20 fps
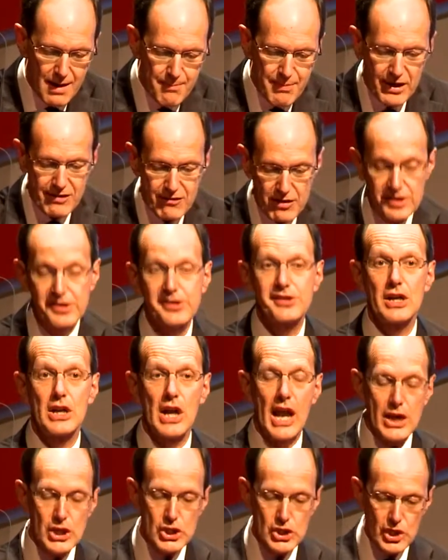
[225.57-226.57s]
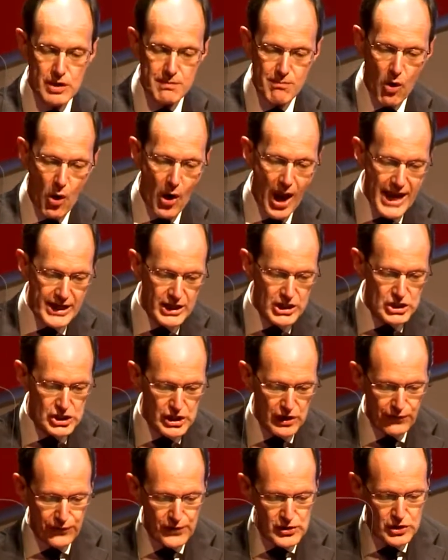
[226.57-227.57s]
Better insulation, more
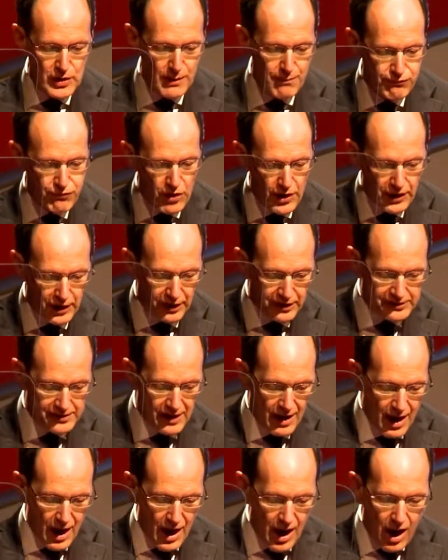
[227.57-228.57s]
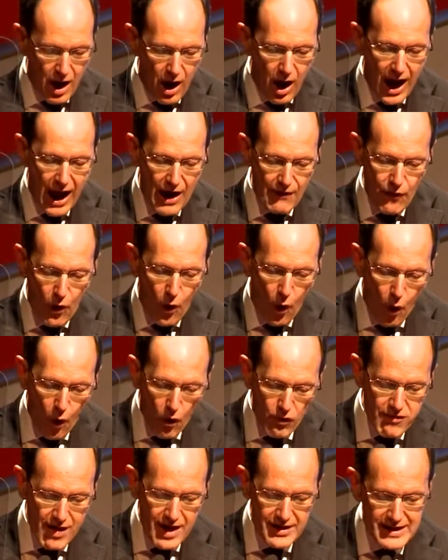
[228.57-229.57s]
energy-efficient products have
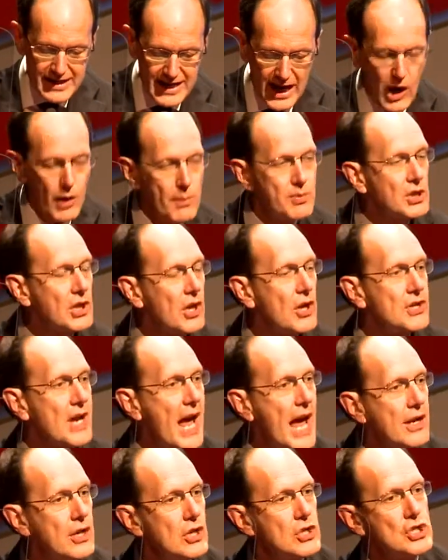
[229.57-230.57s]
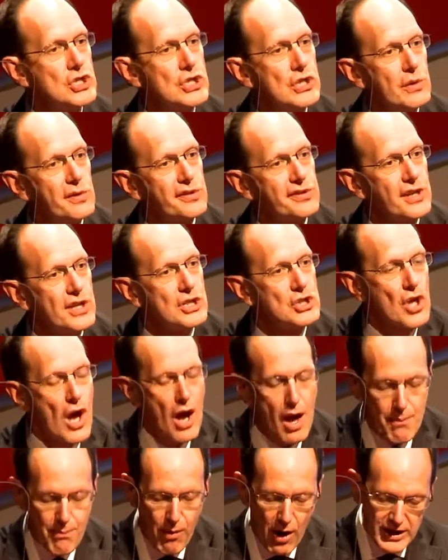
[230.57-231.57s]
already helped cut energy usage
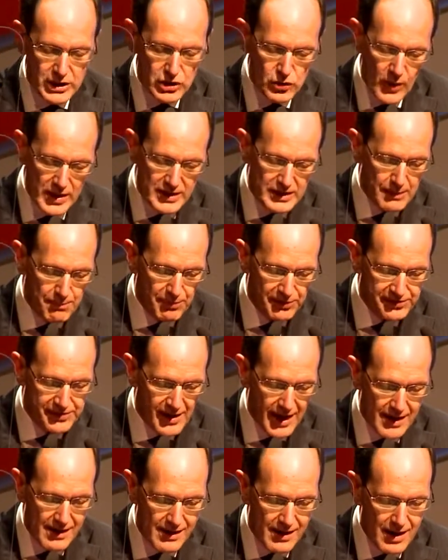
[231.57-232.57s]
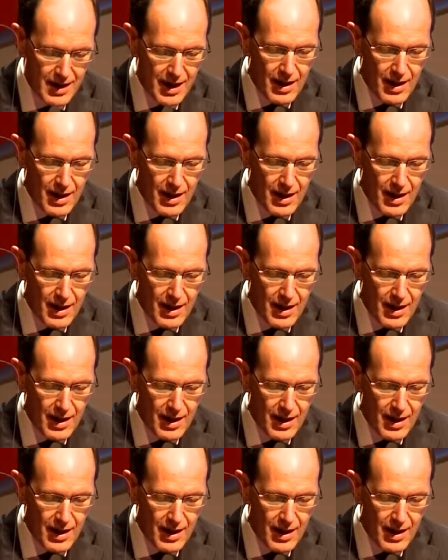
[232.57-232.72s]
by 20%.